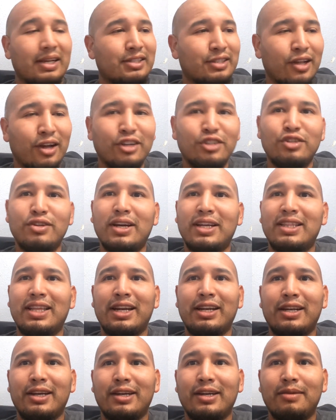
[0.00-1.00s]
As long as you got
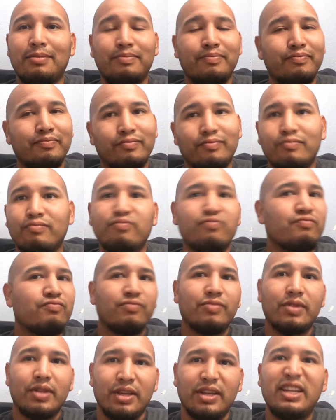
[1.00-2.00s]
that dub,
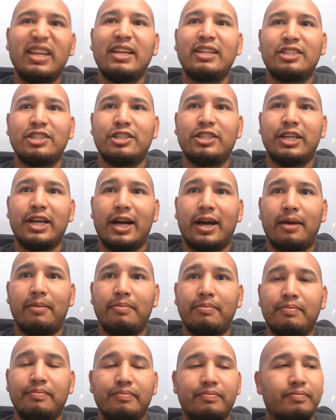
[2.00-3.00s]
you did your
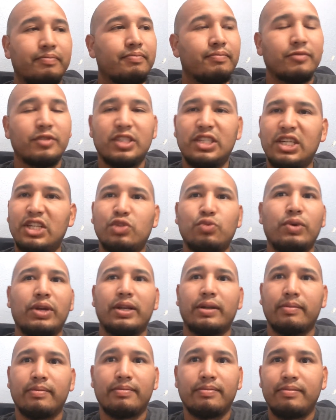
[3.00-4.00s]
job. Just
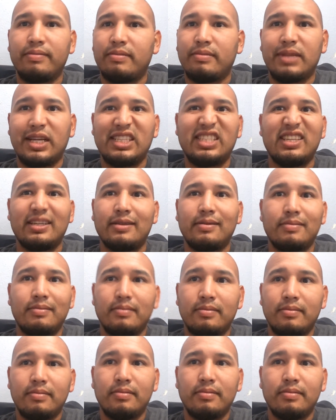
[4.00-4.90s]
win. That's it.